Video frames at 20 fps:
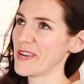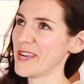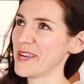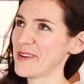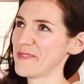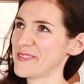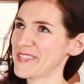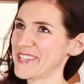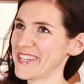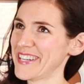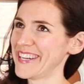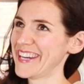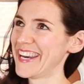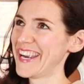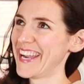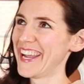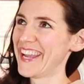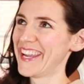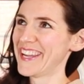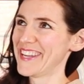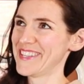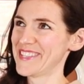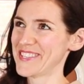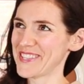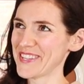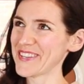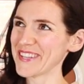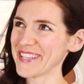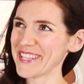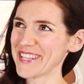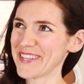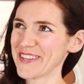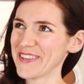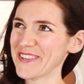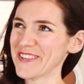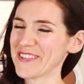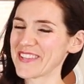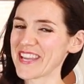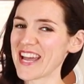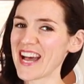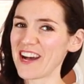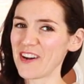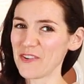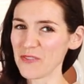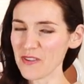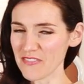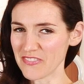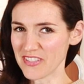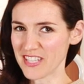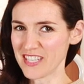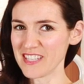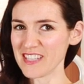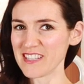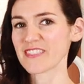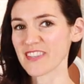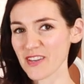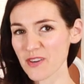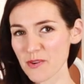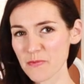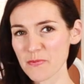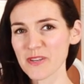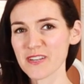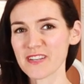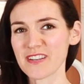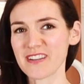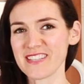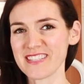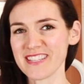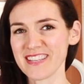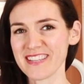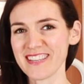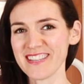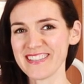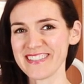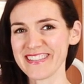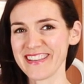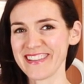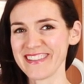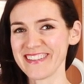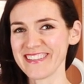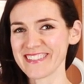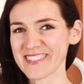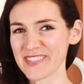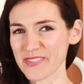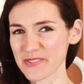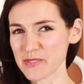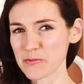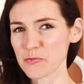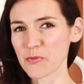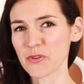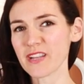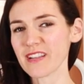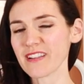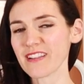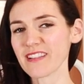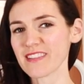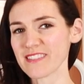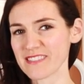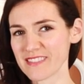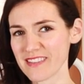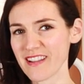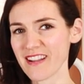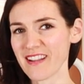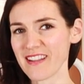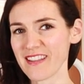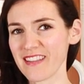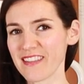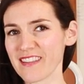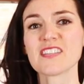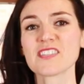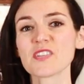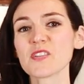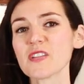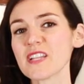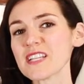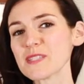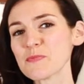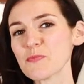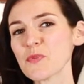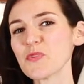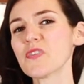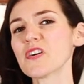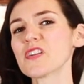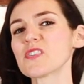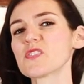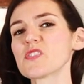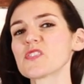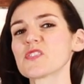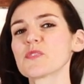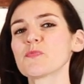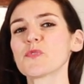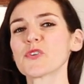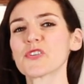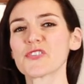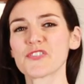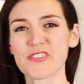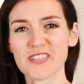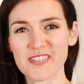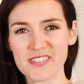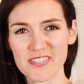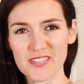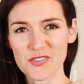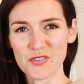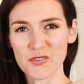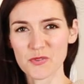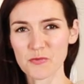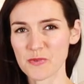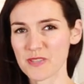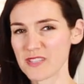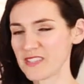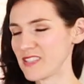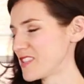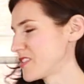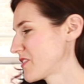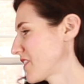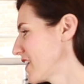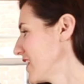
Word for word: New Hampshire. It's totally cold. However, there are birds, like I said. So spring is nigh. So let's move on to some more transitional pieces,